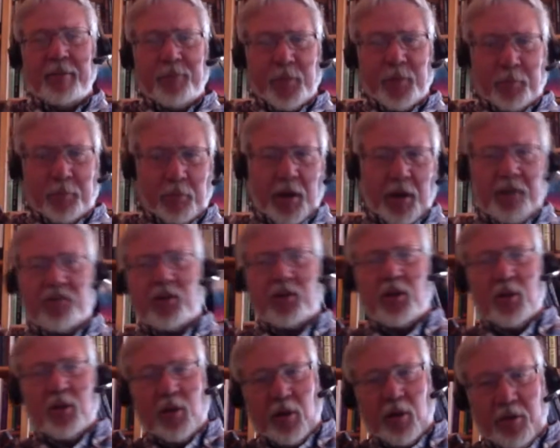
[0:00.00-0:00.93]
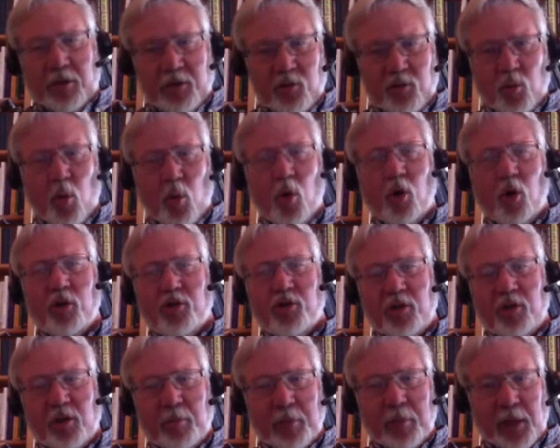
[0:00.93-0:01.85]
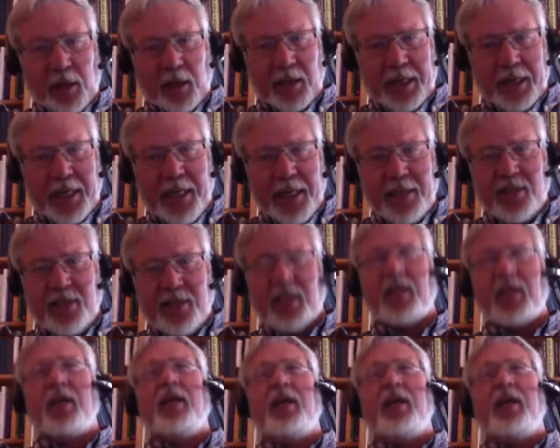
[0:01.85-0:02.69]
to prosecute all these wars in the Middle East,